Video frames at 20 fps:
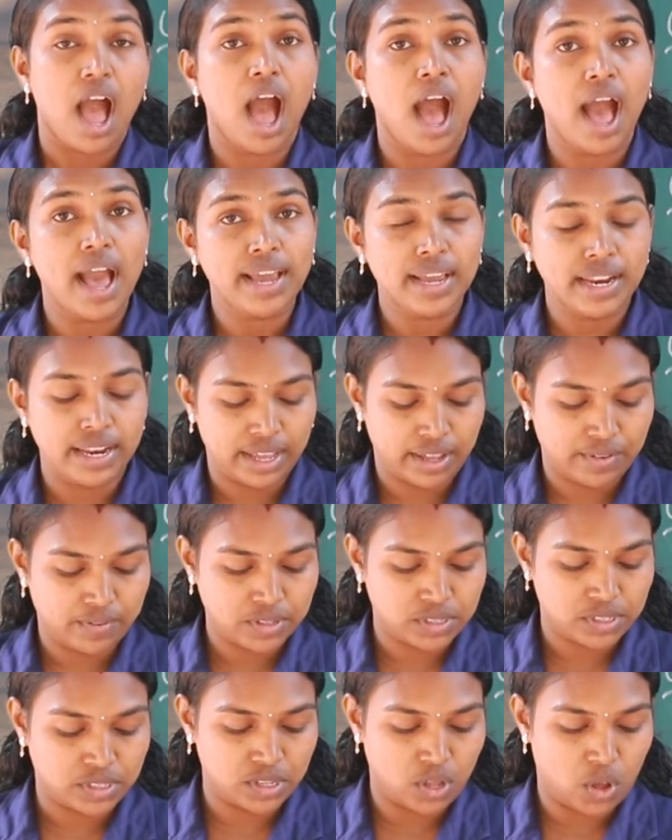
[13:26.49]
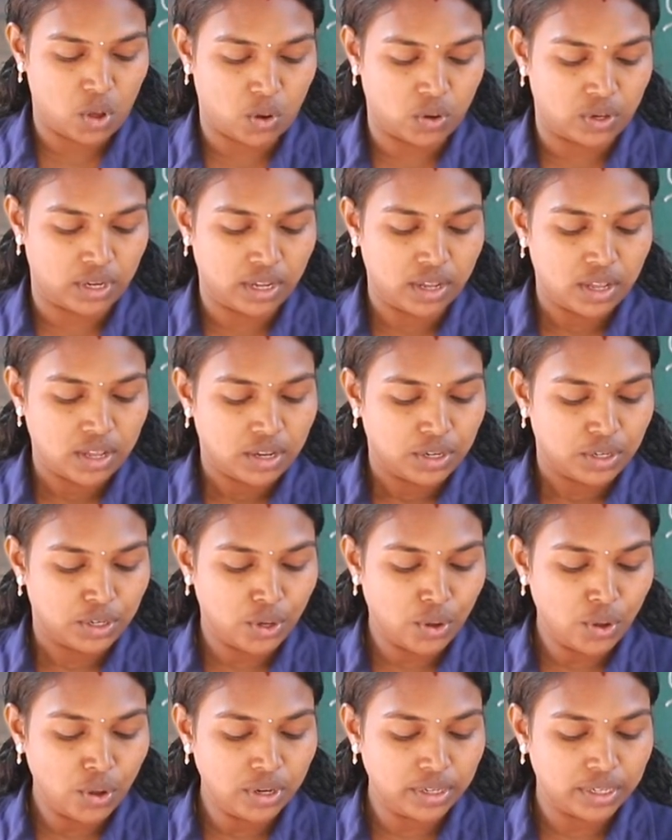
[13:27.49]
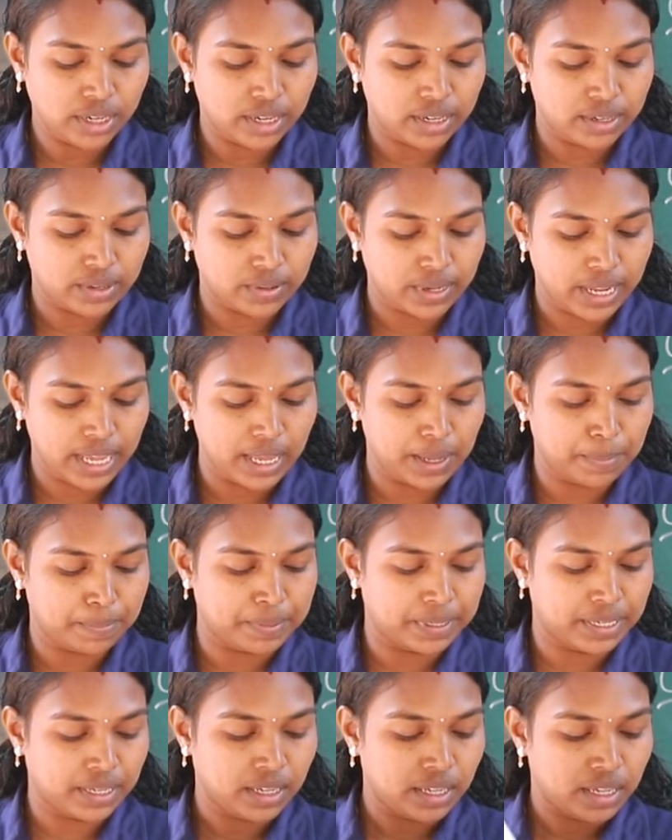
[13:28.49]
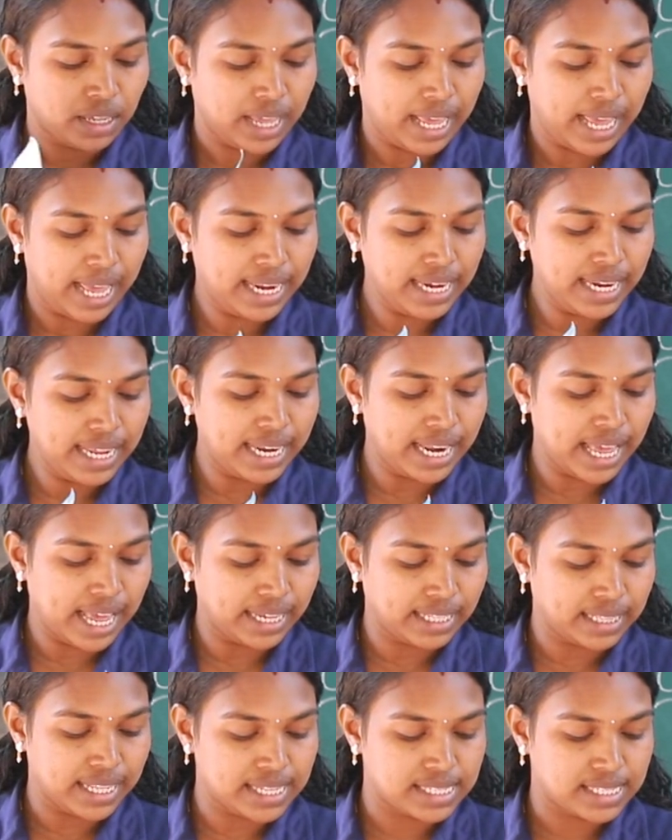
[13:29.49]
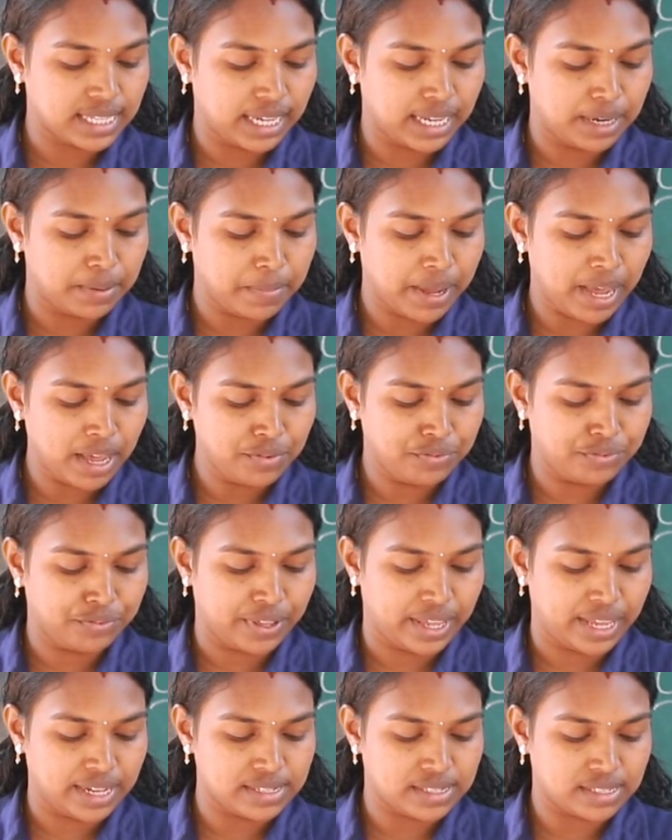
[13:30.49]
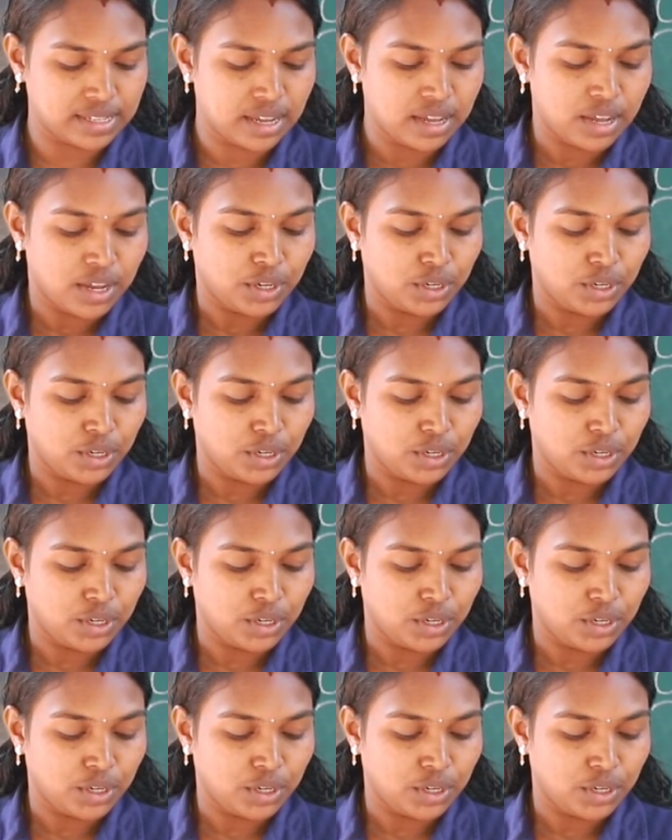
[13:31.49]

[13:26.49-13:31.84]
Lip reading: I never sowed nor reaped any like this in my fields,